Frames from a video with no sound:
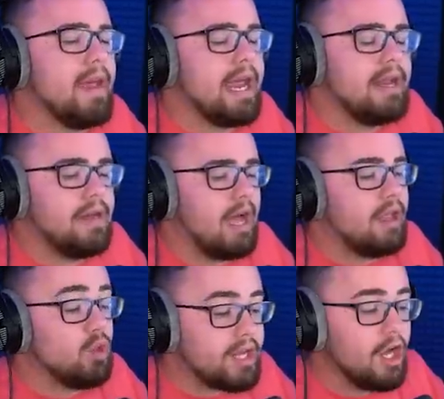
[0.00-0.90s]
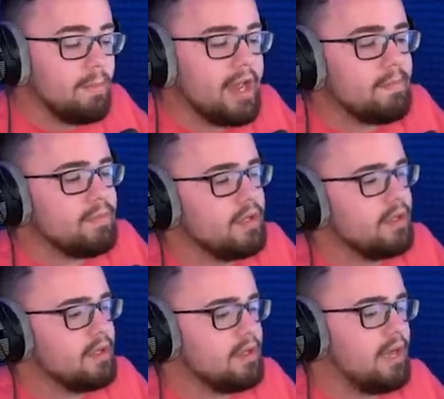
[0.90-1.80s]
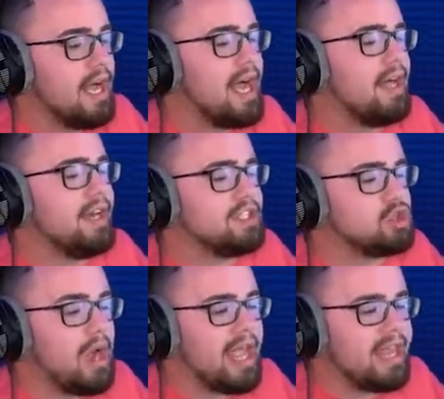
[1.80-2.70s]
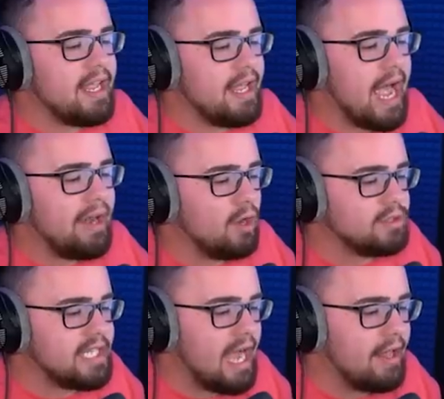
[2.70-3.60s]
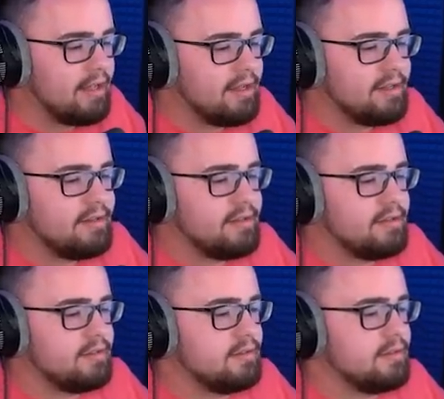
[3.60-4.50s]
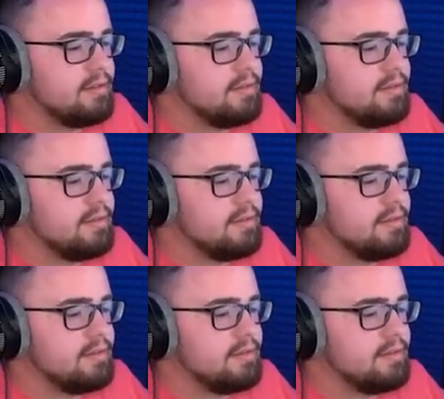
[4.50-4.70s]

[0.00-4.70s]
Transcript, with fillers: me. Not you. Kill me. Ah, nice try. Oh, idiot. Wow, you're strong. Okay, I gotta kill